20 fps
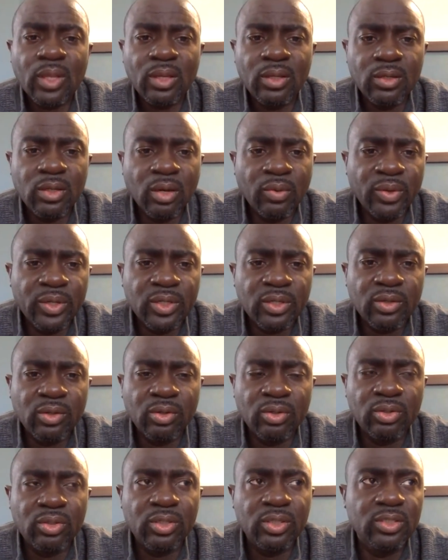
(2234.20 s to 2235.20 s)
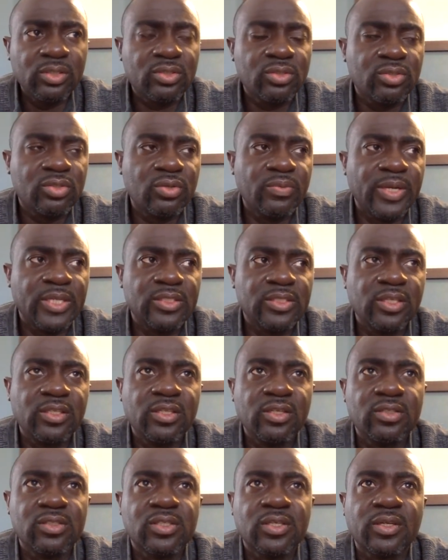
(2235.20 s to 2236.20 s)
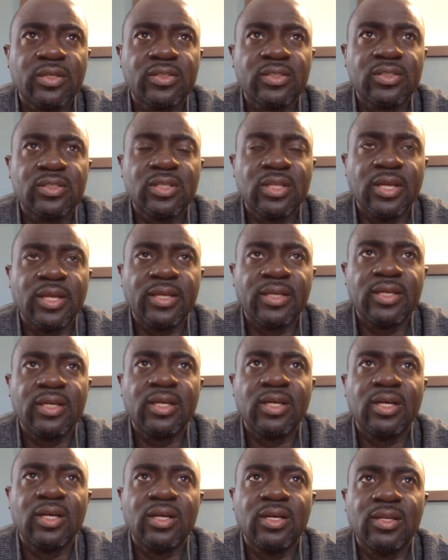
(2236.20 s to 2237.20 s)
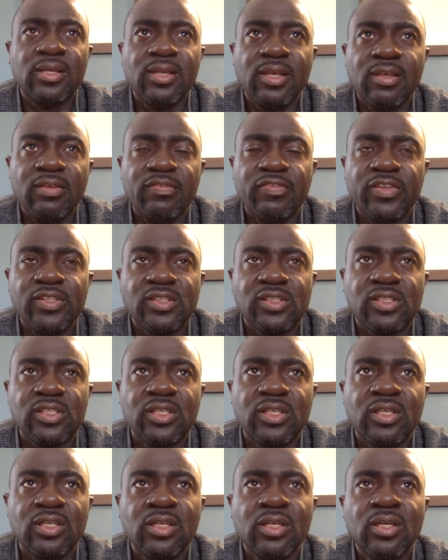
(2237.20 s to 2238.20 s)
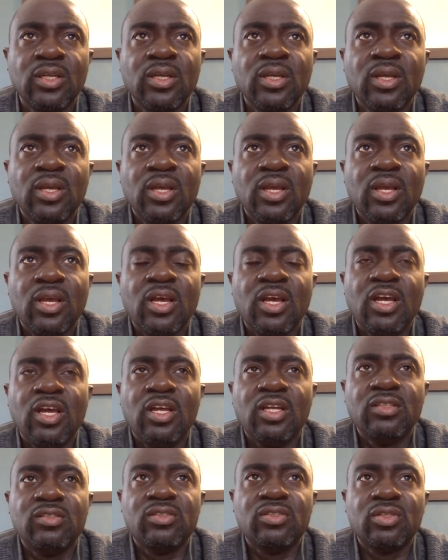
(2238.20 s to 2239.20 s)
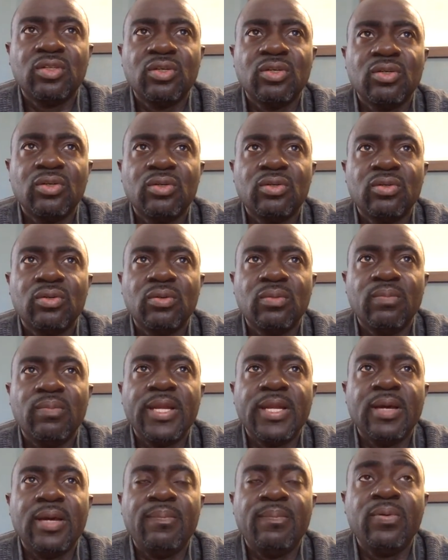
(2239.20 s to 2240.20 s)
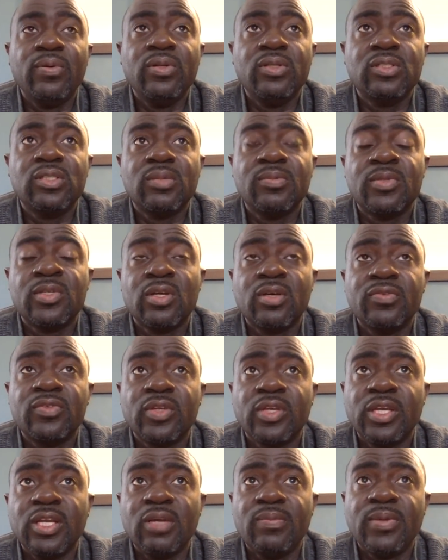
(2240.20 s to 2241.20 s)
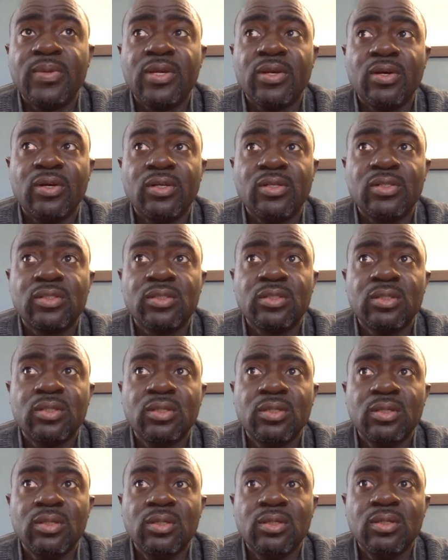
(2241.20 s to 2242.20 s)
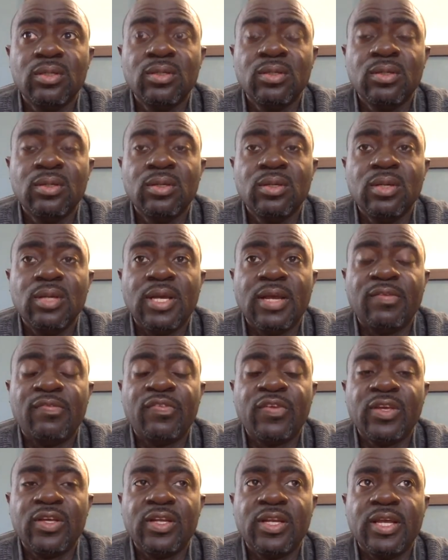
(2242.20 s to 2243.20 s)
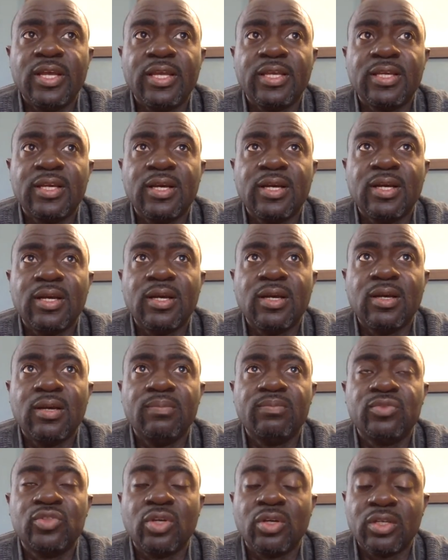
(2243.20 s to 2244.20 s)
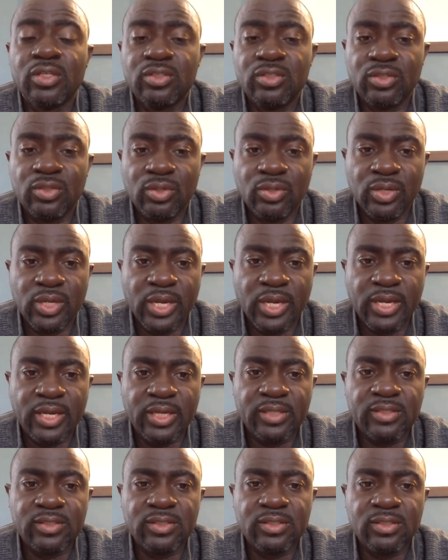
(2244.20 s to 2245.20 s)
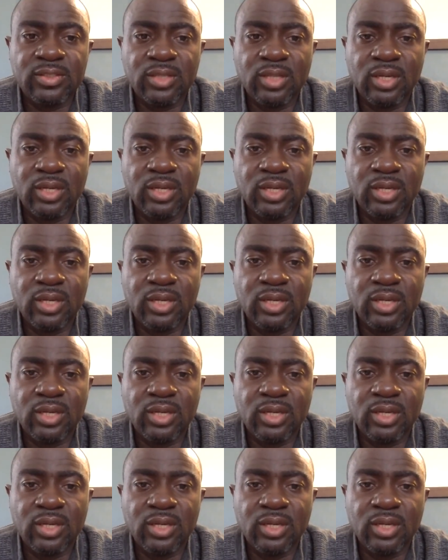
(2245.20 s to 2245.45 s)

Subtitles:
Don't want to go into too much details because it's like in the infancy, and so. But I'm putting some stuff together because I feel like talking to you guys,